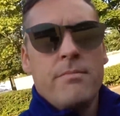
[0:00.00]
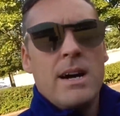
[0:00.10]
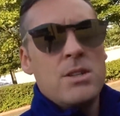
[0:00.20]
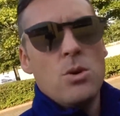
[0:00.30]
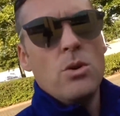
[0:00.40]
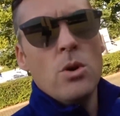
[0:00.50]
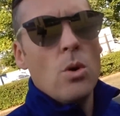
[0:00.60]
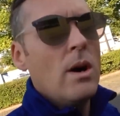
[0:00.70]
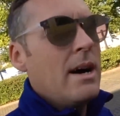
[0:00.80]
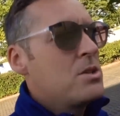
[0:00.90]
I don't
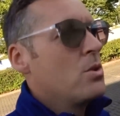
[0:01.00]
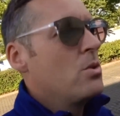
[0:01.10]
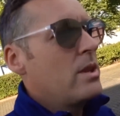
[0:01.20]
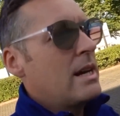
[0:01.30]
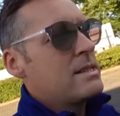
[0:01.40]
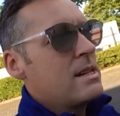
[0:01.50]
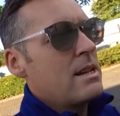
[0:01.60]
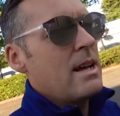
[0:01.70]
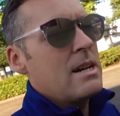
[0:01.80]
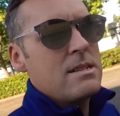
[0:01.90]
know the answer
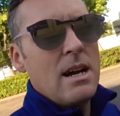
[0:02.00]
to that.